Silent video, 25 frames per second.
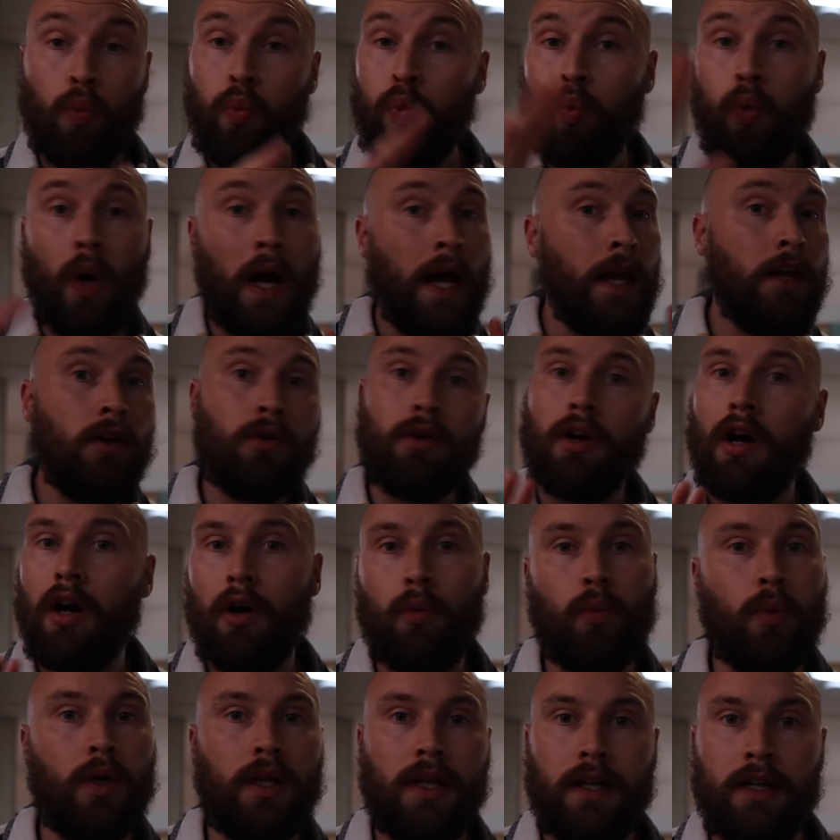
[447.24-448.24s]
where you're
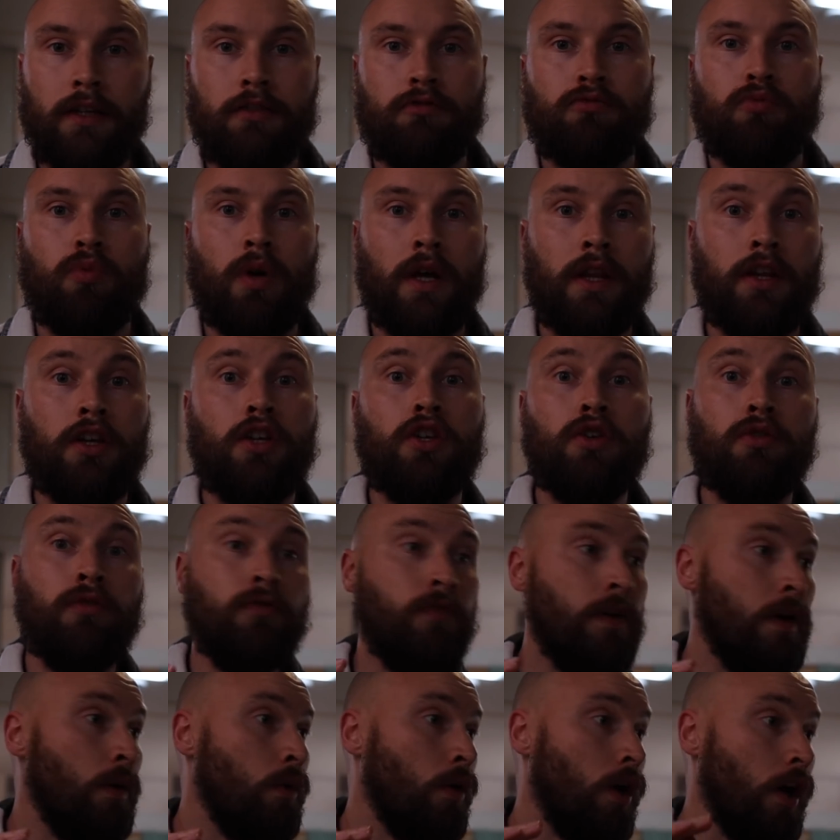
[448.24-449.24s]
going with this, whether you
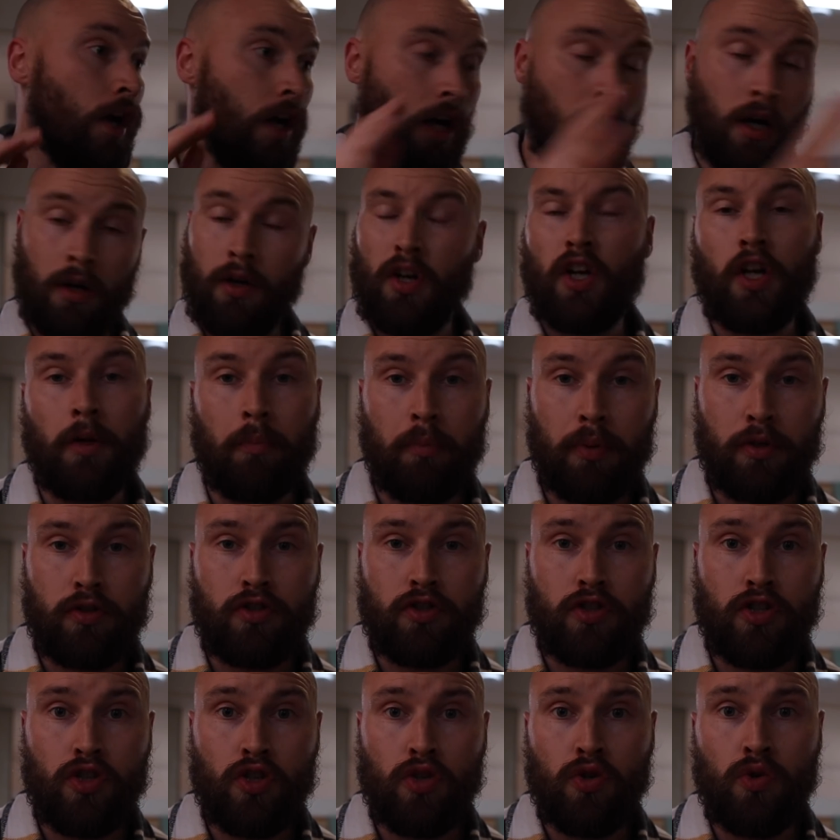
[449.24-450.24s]
feel like I'm gonna
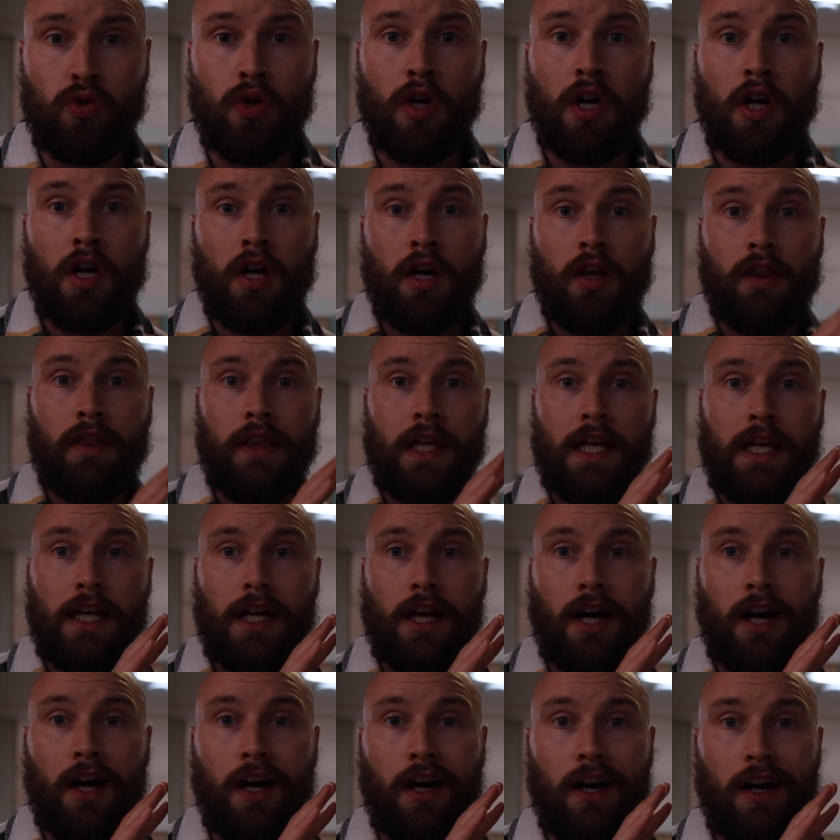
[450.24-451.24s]
pursue
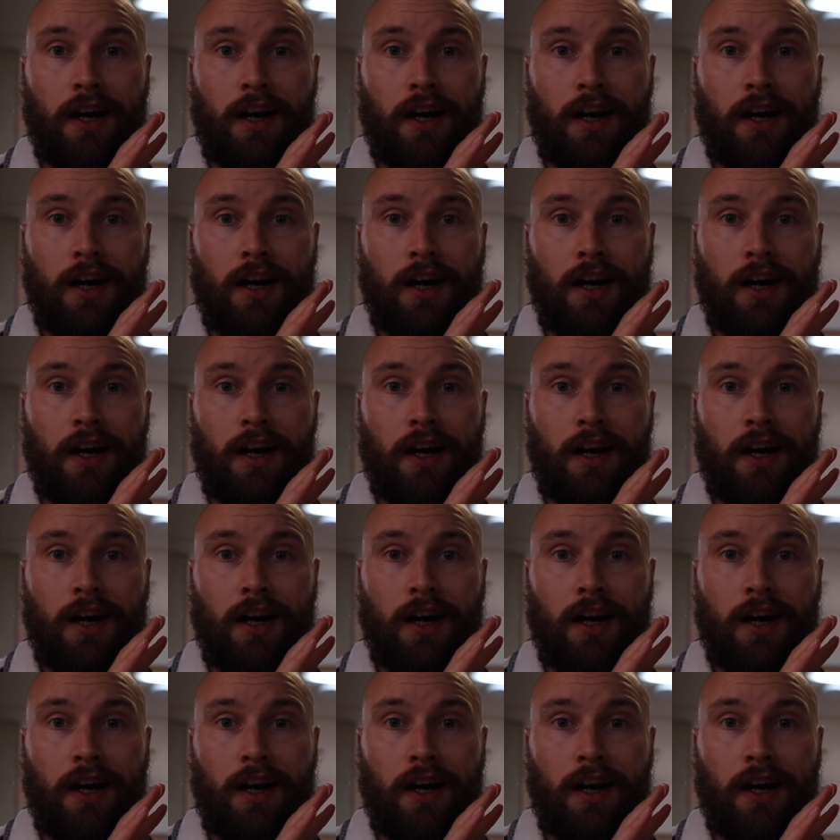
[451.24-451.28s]
the